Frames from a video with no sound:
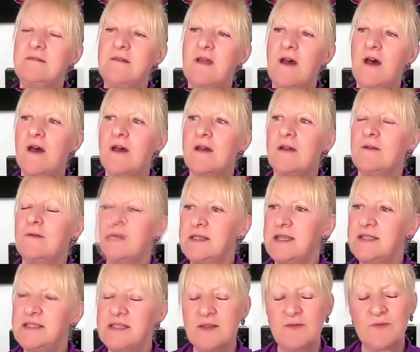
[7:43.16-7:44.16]
know.
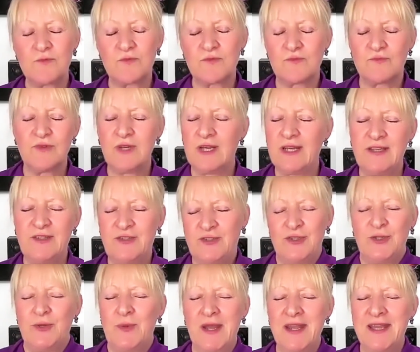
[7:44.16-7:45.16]
It didn't really
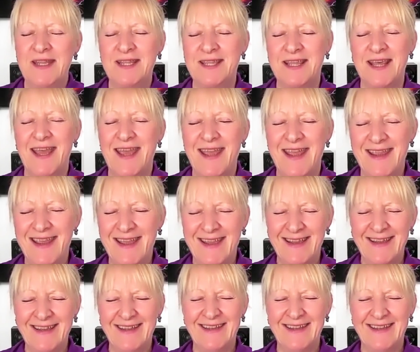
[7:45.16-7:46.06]
do anything.